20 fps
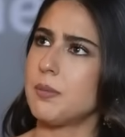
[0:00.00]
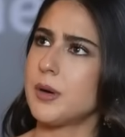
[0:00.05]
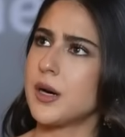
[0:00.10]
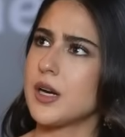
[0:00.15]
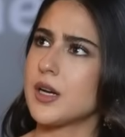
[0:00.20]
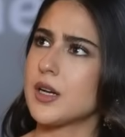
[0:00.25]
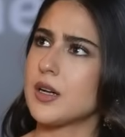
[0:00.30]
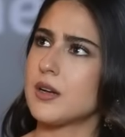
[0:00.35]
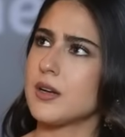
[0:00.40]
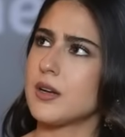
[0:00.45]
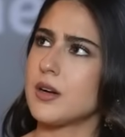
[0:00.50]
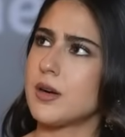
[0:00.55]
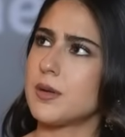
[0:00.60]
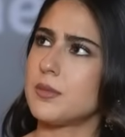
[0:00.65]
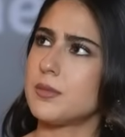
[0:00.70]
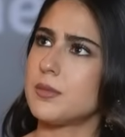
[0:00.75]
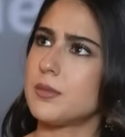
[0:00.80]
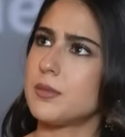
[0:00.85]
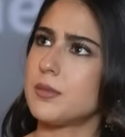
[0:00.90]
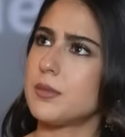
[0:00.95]
But,
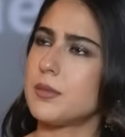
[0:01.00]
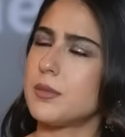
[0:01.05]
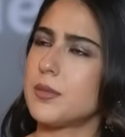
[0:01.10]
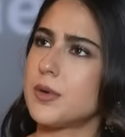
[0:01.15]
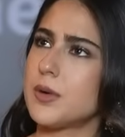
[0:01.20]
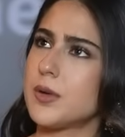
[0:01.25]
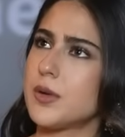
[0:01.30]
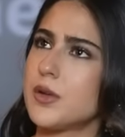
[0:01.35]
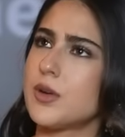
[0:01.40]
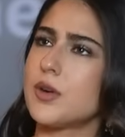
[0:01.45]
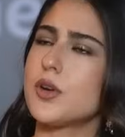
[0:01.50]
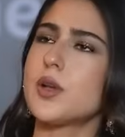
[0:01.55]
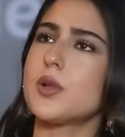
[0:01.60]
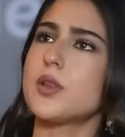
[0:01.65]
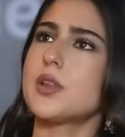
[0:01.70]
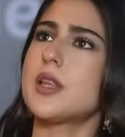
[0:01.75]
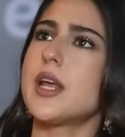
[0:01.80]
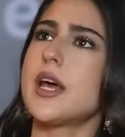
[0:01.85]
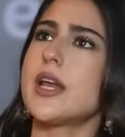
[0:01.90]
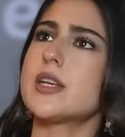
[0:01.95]
um, you know,
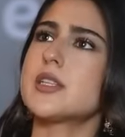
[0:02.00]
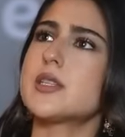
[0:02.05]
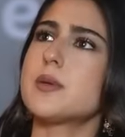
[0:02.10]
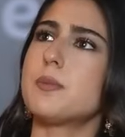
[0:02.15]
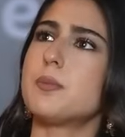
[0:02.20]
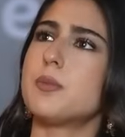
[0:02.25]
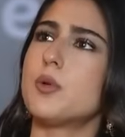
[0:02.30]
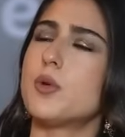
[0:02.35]
there is a